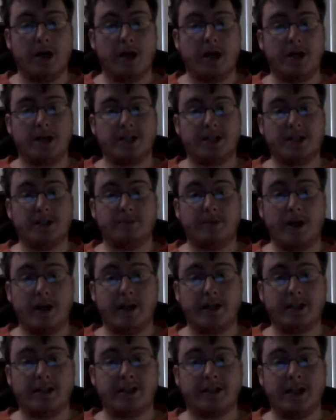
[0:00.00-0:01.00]
A
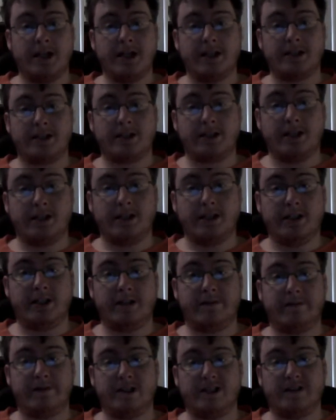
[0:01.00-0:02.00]
despotic state slightly
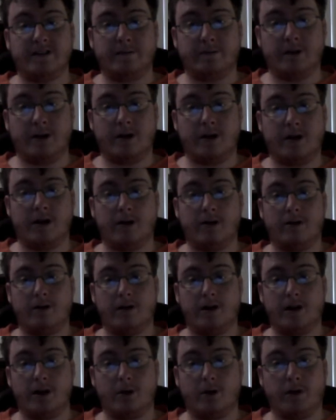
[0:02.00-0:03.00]
differs from an
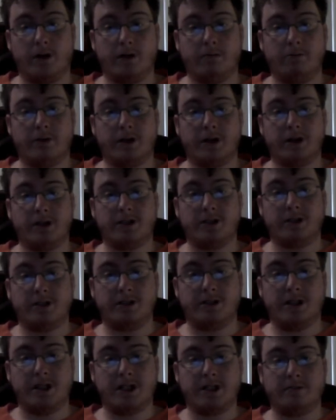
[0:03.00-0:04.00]
autocratic one, because in a
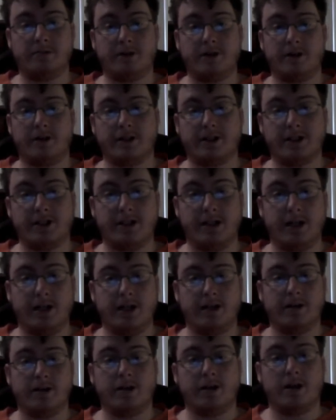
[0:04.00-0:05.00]
despotic
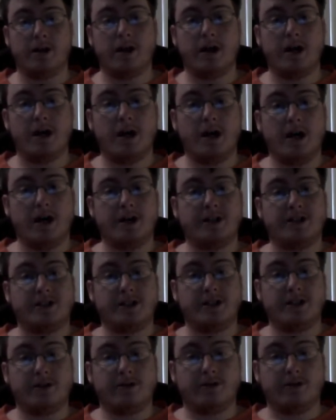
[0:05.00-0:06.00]
state, a
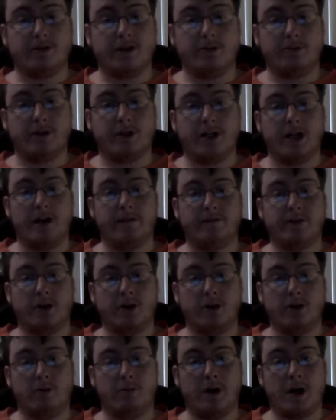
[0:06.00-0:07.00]
single group can have
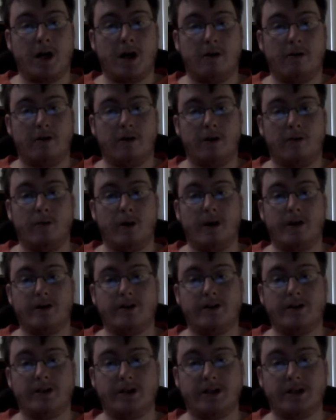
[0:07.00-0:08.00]
total power rather
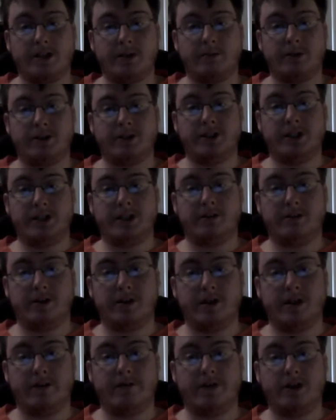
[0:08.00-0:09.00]
than just a particular
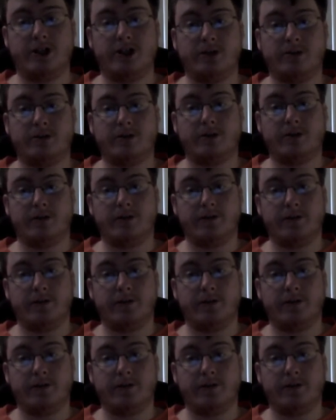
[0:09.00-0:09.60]
individual.